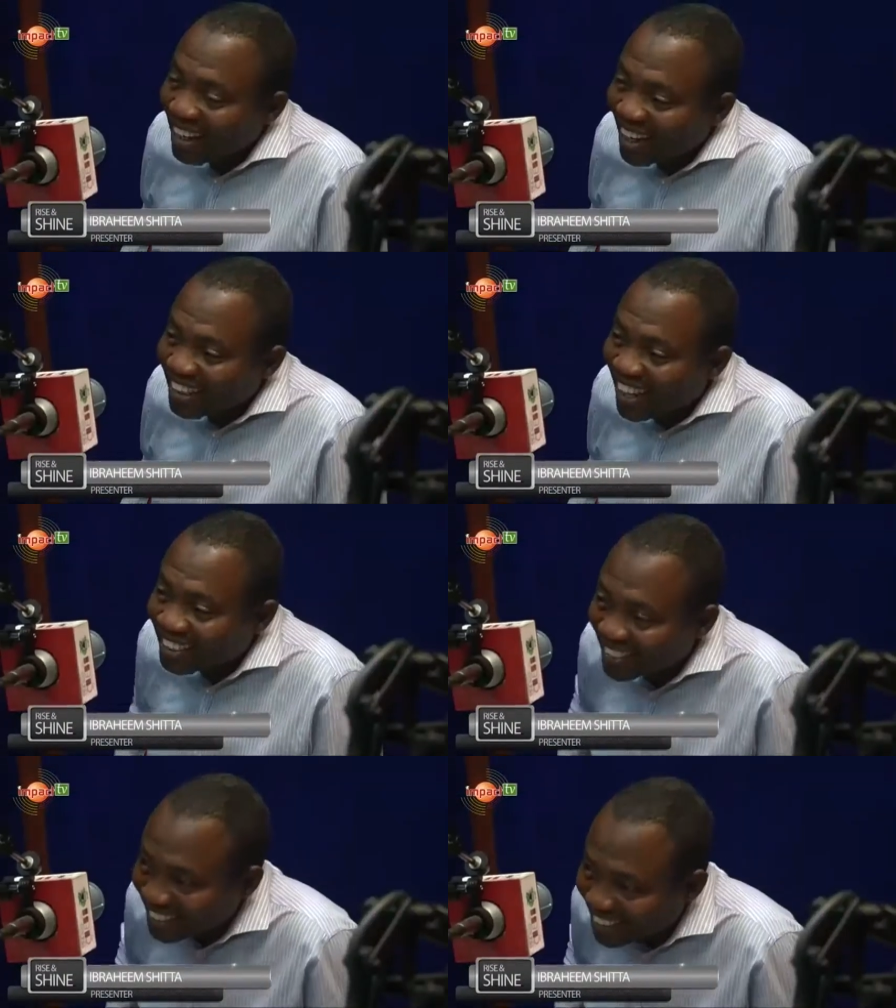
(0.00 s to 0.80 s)
our
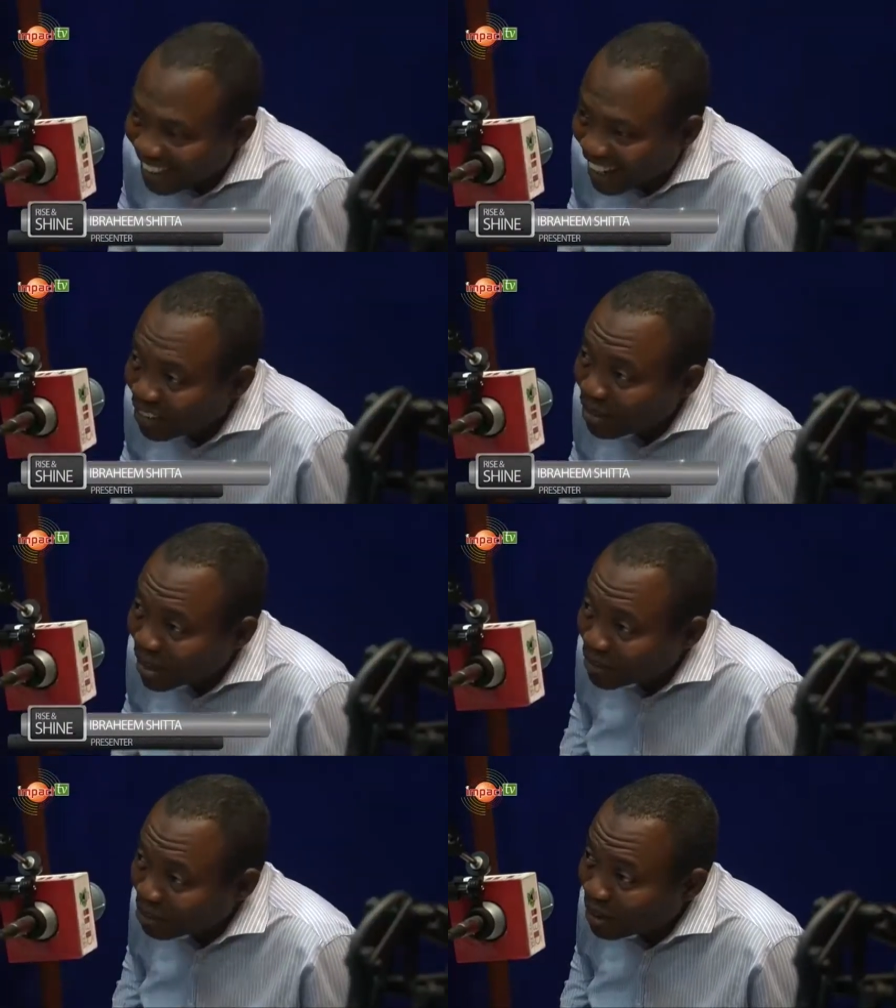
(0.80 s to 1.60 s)
taxes, and
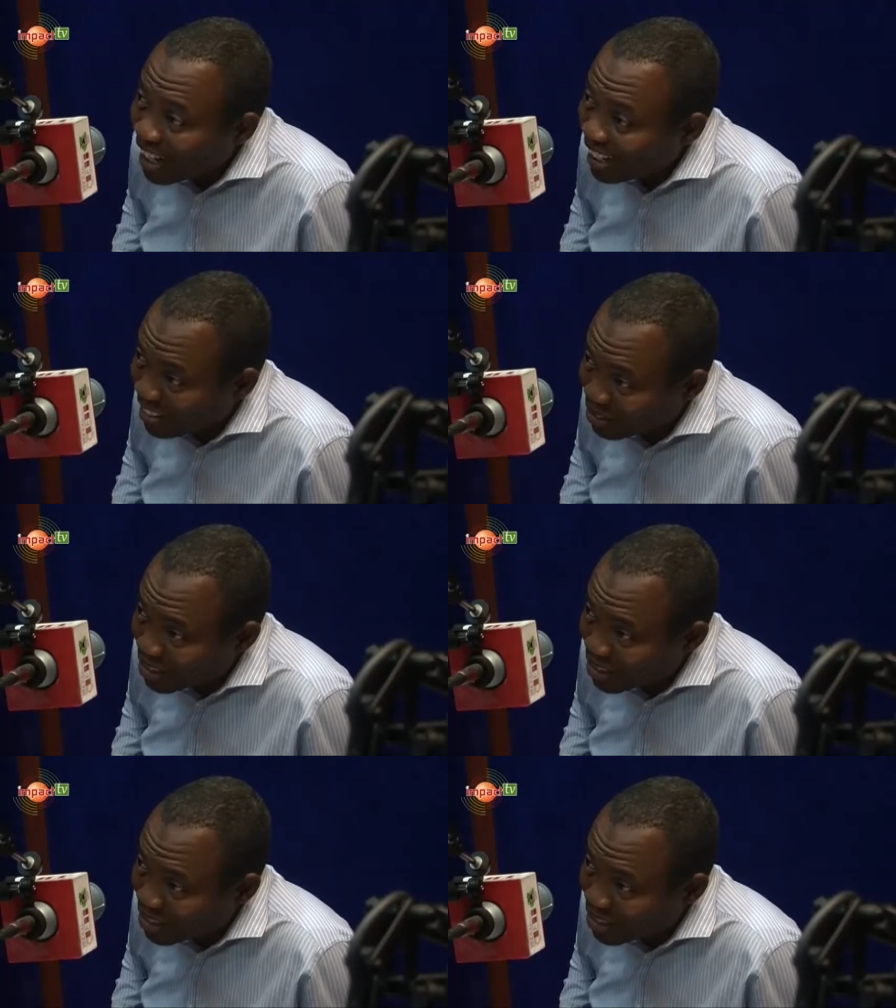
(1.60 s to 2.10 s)
government should be alive to